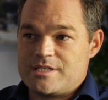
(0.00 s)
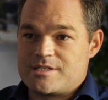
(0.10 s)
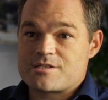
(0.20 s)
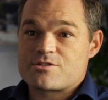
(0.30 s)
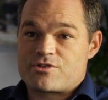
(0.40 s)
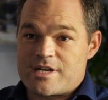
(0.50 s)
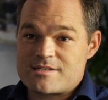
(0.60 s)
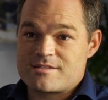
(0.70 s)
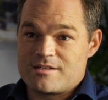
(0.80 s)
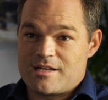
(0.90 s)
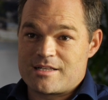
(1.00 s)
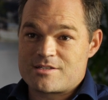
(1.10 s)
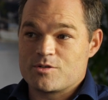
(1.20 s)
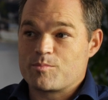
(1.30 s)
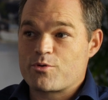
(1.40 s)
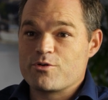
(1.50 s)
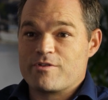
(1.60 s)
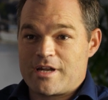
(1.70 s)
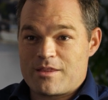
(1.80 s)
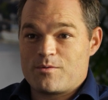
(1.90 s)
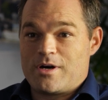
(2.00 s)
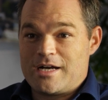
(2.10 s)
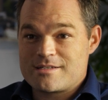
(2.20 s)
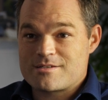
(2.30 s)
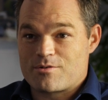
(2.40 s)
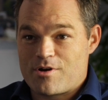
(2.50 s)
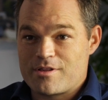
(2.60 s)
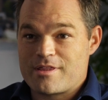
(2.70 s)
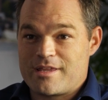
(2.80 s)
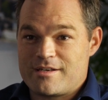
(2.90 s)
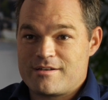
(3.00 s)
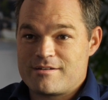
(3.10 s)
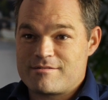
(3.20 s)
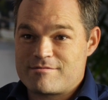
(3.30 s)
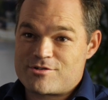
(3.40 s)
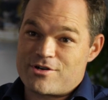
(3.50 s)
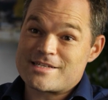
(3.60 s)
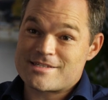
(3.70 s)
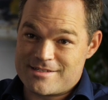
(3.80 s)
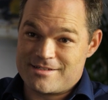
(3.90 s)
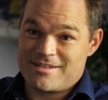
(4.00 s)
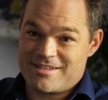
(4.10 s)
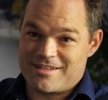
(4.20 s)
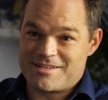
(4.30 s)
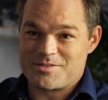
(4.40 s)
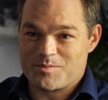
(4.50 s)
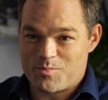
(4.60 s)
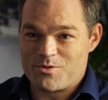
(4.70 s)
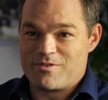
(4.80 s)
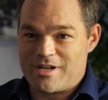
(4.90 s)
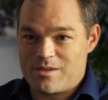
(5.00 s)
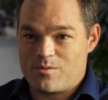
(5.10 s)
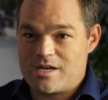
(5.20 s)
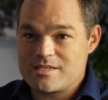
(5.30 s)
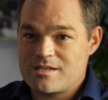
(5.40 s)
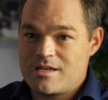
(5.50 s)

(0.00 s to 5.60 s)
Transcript: distrusted until proven otherwise, rather than trusted until proven otherwise.